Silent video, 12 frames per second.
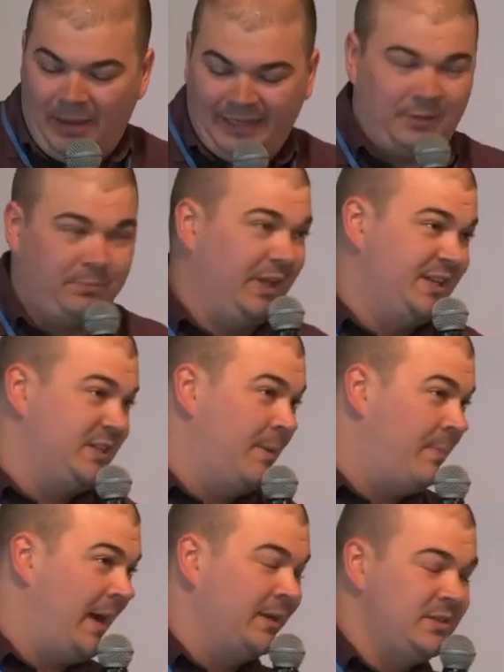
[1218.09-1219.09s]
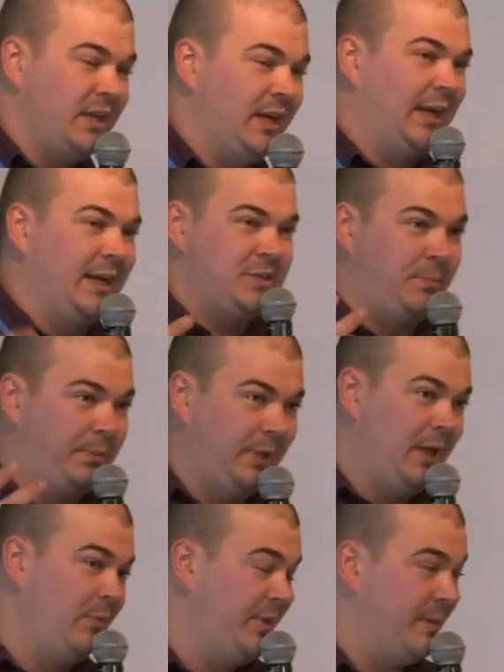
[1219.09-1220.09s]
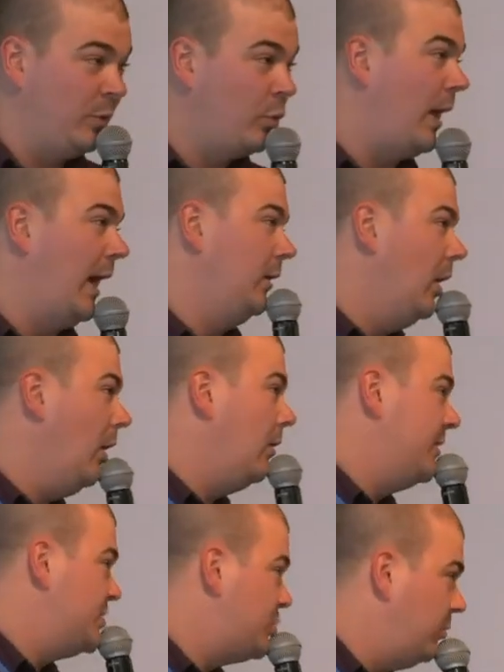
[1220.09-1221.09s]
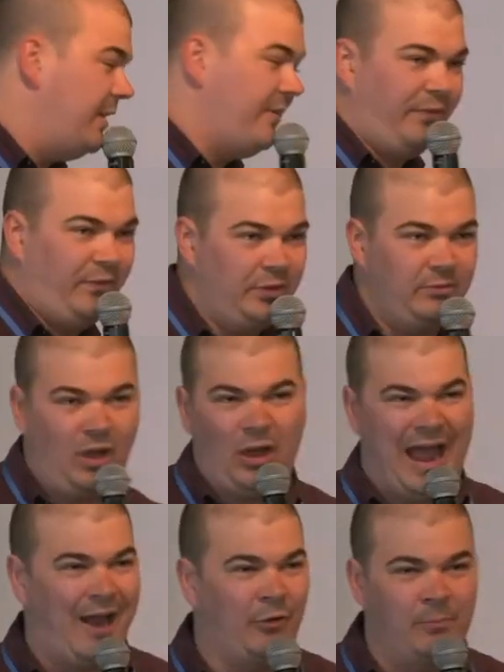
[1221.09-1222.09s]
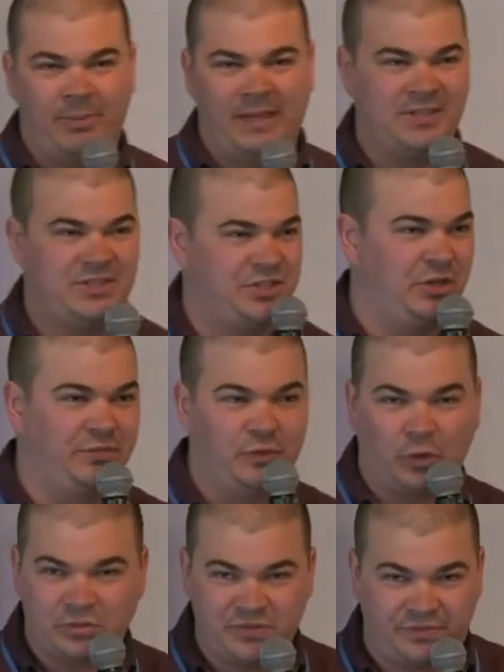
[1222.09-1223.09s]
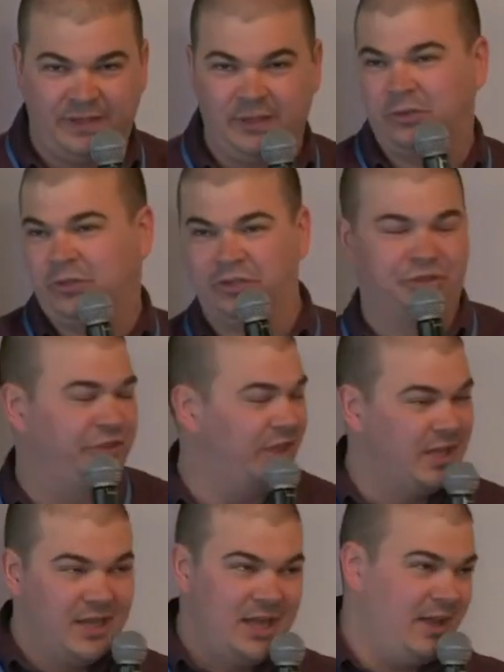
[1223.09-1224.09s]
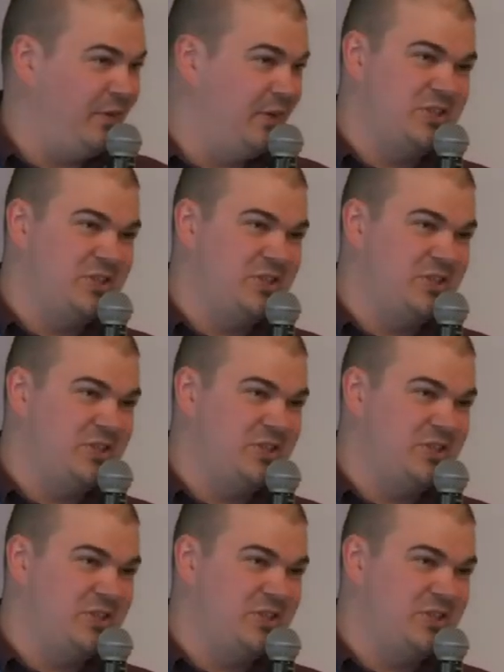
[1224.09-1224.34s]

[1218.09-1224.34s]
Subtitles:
dad plays in a band, and I get to play with him quite a lot, and it's great fun, R&B stuff, Dr. Feelgood. If you're into